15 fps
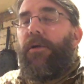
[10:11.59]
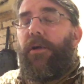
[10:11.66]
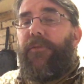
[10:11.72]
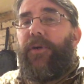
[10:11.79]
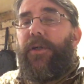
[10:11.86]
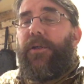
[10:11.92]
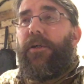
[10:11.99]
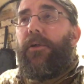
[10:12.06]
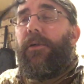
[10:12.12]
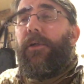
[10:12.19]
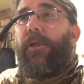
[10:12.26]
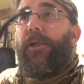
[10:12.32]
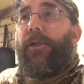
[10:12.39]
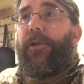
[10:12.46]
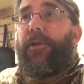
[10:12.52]
I've had a
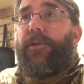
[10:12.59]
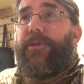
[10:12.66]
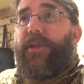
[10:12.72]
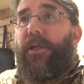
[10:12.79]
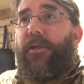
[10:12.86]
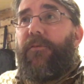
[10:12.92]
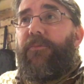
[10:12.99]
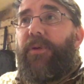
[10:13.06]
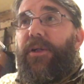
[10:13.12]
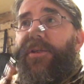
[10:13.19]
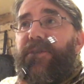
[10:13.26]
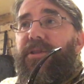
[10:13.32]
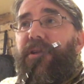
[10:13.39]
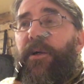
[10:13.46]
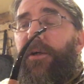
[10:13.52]
day of being
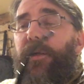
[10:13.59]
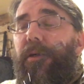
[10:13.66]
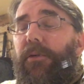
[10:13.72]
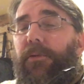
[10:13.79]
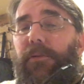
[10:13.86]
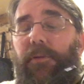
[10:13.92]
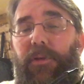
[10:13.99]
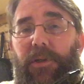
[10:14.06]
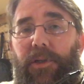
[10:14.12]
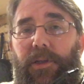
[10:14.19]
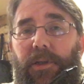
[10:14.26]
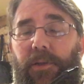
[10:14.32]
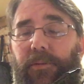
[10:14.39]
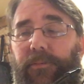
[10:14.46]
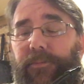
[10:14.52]
stuck in
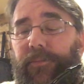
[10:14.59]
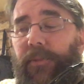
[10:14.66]
a